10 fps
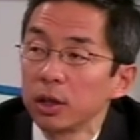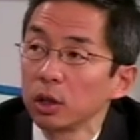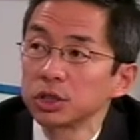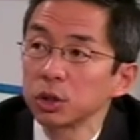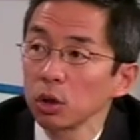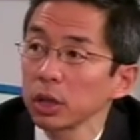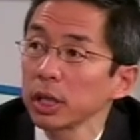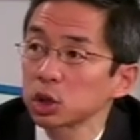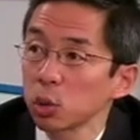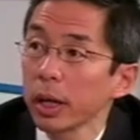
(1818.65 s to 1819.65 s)
there's certainly
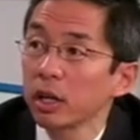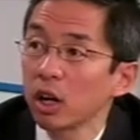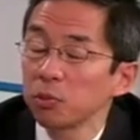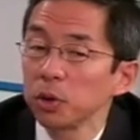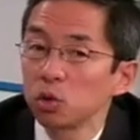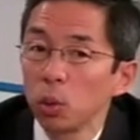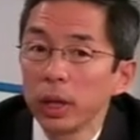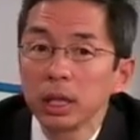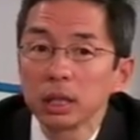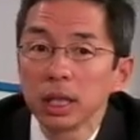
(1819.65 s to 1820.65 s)
a trade-off
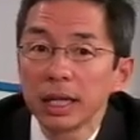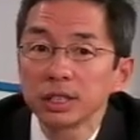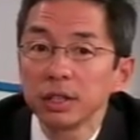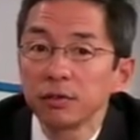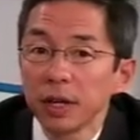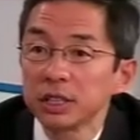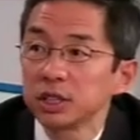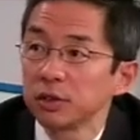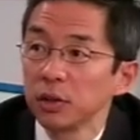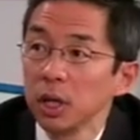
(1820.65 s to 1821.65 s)
between a less
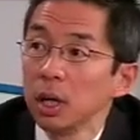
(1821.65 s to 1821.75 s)
invasive